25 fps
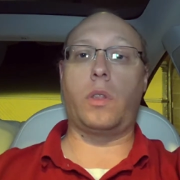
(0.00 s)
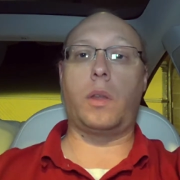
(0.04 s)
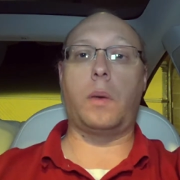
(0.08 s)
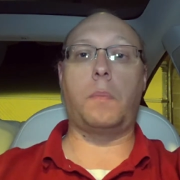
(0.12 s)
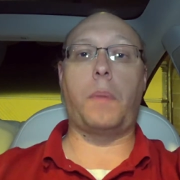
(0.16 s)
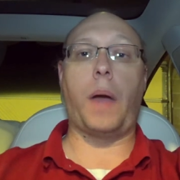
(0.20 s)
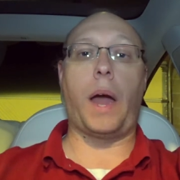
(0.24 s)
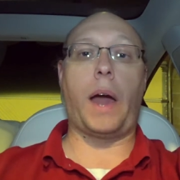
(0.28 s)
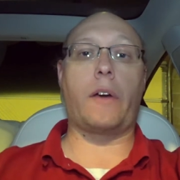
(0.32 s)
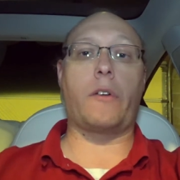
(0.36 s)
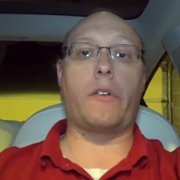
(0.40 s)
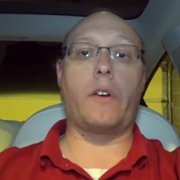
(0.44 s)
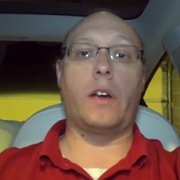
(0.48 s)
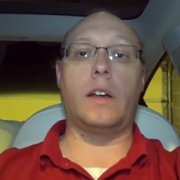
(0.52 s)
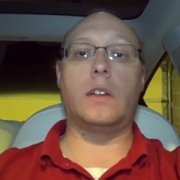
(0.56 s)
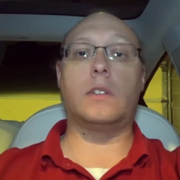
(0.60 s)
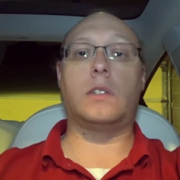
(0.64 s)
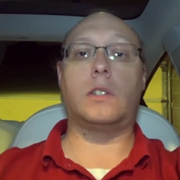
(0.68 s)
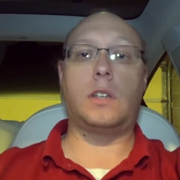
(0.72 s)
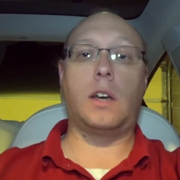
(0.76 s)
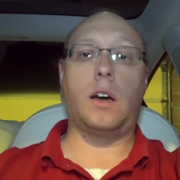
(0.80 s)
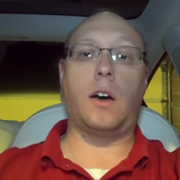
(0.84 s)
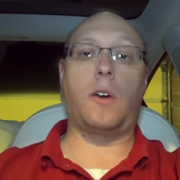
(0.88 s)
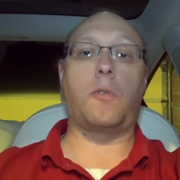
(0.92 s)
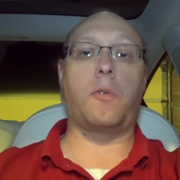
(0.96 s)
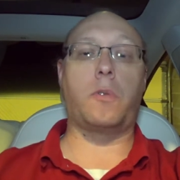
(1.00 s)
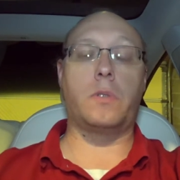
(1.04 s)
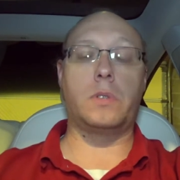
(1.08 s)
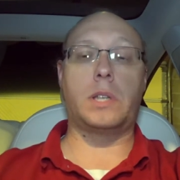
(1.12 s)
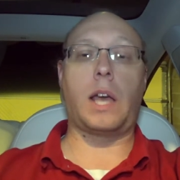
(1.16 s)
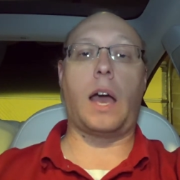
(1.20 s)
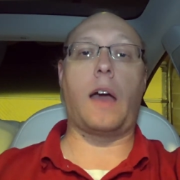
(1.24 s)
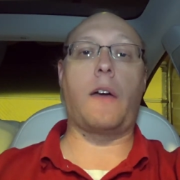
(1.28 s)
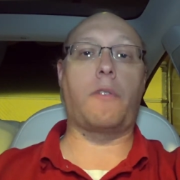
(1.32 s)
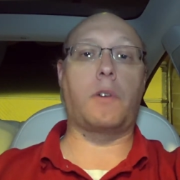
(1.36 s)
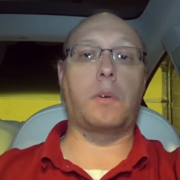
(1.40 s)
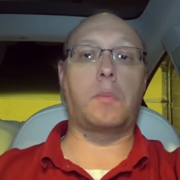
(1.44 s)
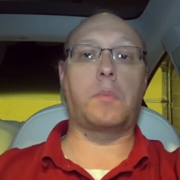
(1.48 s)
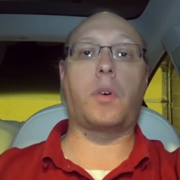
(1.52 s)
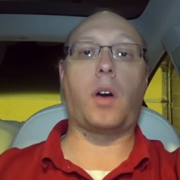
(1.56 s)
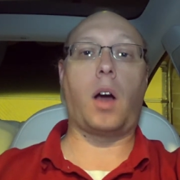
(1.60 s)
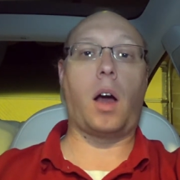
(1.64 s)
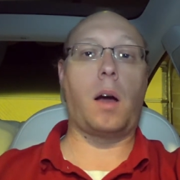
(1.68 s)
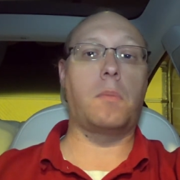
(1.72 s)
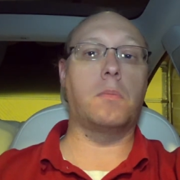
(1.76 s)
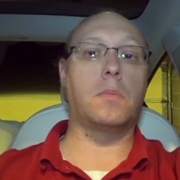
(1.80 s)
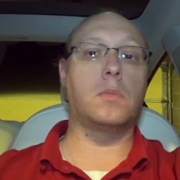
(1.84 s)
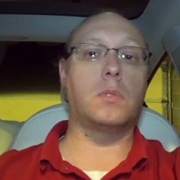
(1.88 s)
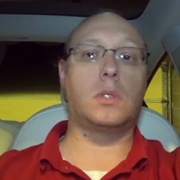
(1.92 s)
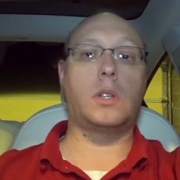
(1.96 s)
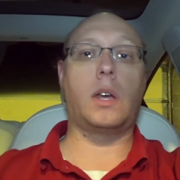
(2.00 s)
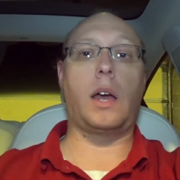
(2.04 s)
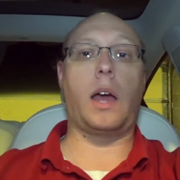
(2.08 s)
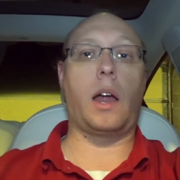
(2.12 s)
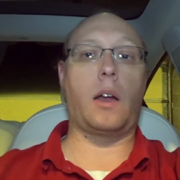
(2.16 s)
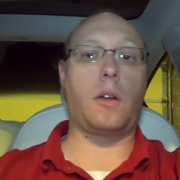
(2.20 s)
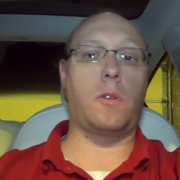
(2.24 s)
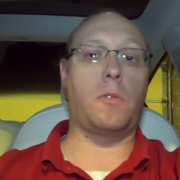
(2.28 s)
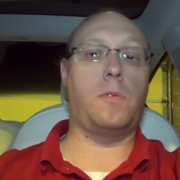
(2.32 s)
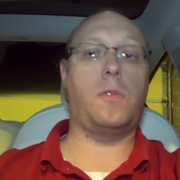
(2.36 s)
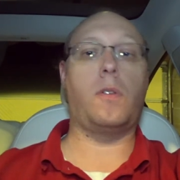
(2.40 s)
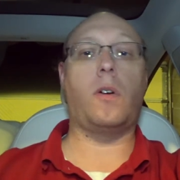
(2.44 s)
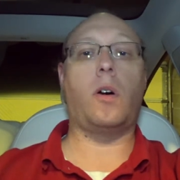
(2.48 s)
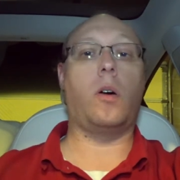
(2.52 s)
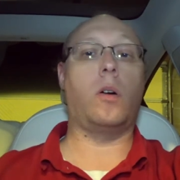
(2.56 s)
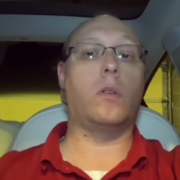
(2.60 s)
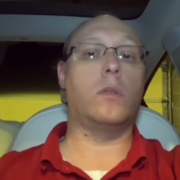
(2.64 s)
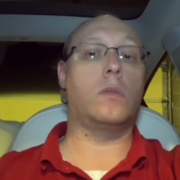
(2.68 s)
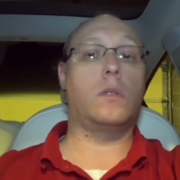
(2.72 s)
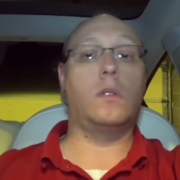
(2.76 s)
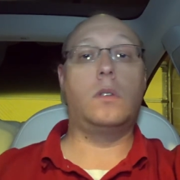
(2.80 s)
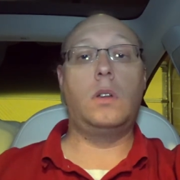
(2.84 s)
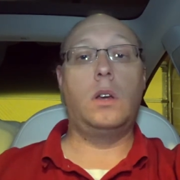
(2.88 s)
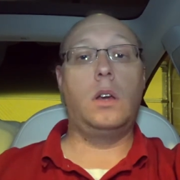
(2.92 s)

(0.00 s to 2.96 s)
battery itself was having problems. They had a fault.